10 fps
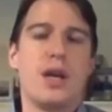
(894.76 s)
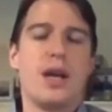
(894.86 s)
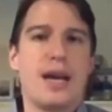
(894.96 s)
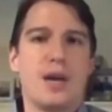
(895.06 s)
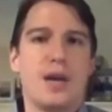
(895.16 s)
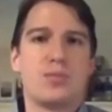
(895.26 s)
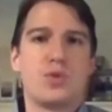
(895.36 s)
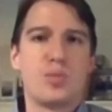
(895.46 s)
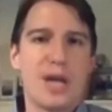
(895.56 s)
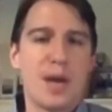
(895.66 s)

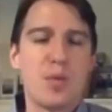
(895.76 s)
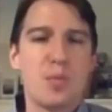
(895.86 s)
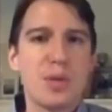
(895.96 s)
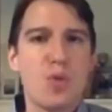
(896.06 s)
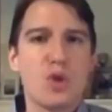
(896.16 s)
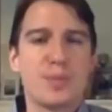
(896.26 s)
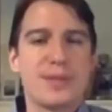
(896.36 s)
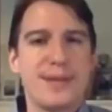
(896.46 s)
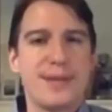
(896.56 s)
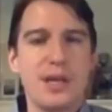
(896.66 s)
To become a bit more
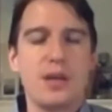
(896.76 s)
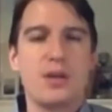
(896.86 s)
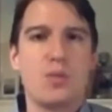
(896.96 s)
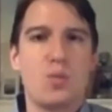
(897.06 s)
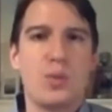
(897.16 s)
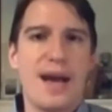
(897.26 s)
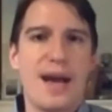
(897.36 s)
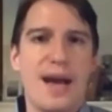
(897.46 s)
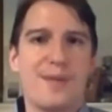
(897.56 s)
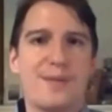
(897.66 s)
specific, we
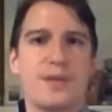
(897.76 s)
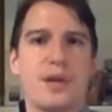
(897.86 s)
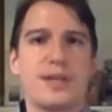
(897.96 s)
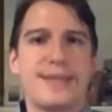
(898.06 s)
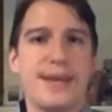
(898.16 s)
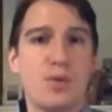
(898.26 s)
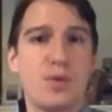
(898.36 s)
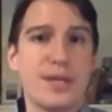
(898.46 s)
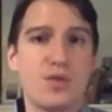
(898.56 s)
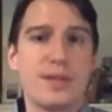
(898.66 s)
have several
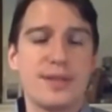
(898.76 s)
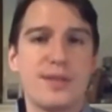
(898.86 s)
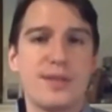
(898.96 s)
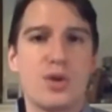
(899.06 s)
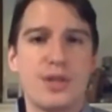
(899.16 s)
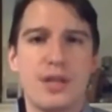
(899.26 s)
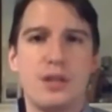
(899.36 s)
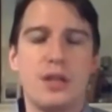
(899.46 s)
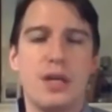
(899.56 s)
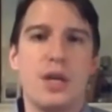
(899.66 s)
restaurants in the hotel.
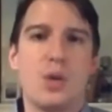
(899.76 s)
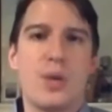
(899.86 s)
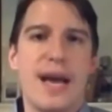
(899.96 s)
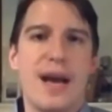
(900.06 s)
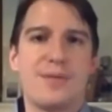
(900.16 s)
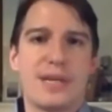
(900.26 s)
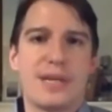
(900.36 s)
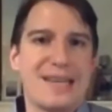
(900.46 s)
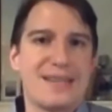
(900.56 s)
we have a classic